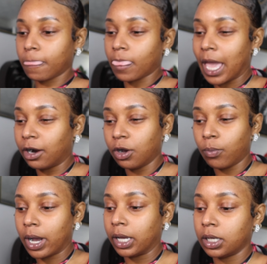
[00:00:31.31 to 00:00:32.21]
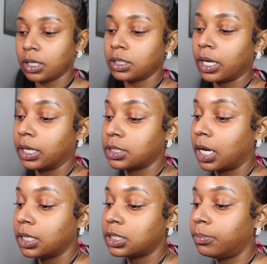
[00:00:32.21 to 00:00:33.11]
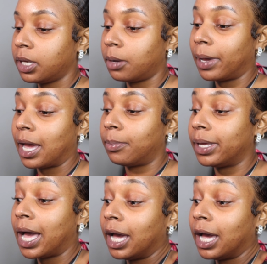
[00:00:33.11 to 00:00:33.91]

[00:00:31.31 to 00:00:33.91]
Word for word: I don't know why. It has honestly become a habit.